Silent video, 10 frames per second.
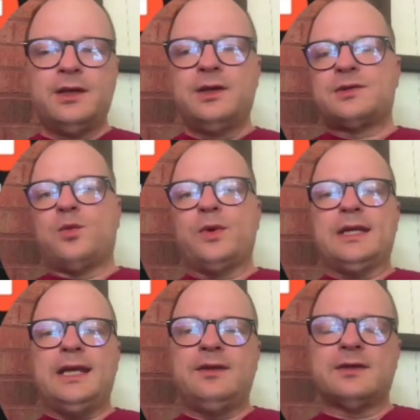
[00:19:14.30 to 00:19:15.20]
So
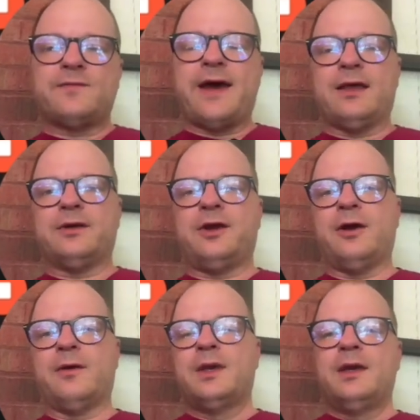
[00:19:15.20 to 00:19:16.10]
we need this file in
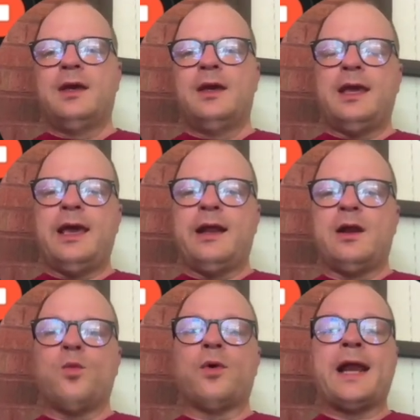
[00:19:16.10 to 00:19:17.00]
here.
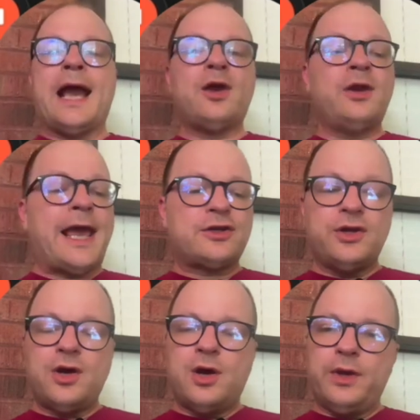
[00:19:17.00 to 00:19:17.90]
And we're not going to
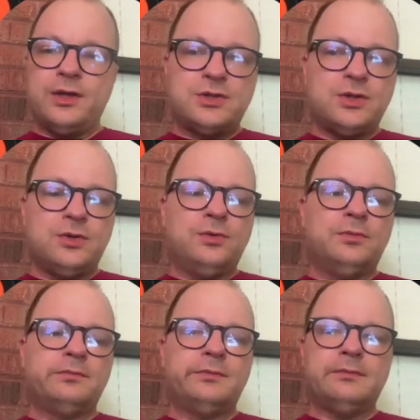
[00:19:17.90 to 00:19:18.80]
actually go
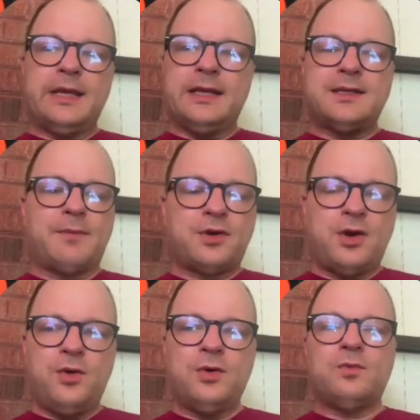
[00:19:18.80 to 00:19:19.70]
into in-depth
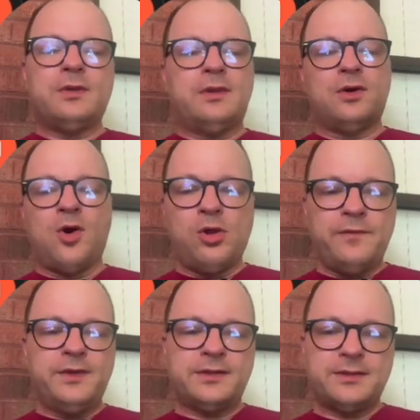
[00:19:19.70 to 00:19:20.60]
code. The
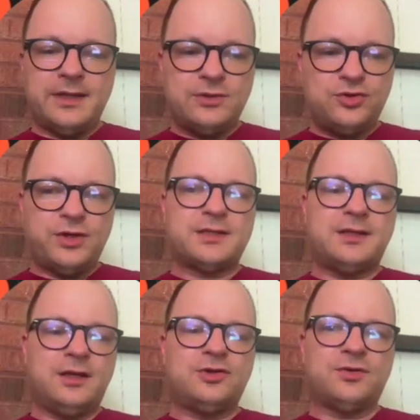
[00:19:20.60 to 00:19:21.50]
goal of this is
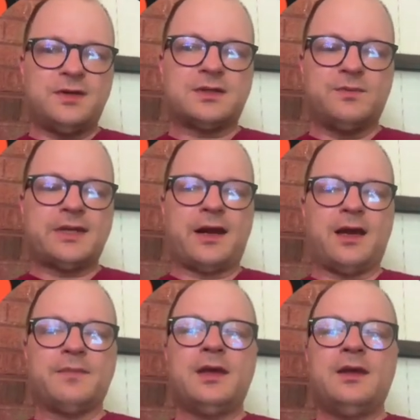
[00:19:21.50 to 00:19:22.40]
just to get your system set
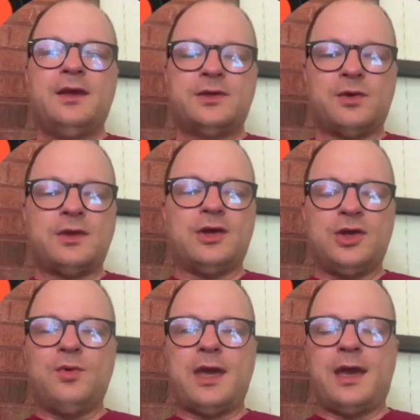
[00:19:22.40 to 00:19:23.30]
up so that
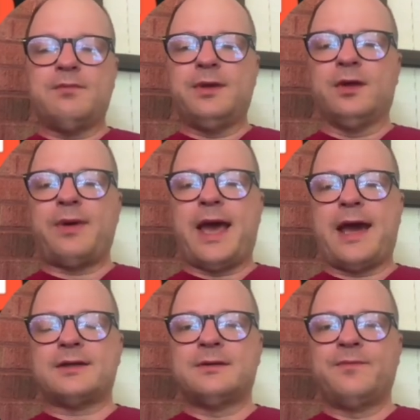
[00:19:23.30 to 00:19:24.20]
you can build
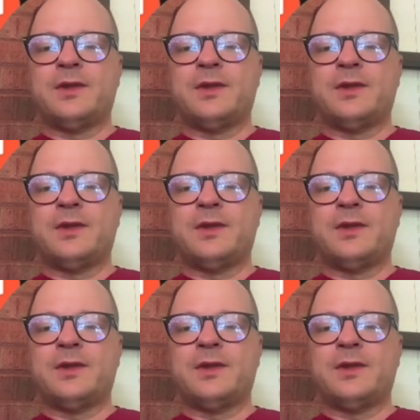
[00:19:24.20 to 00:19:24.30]
packs.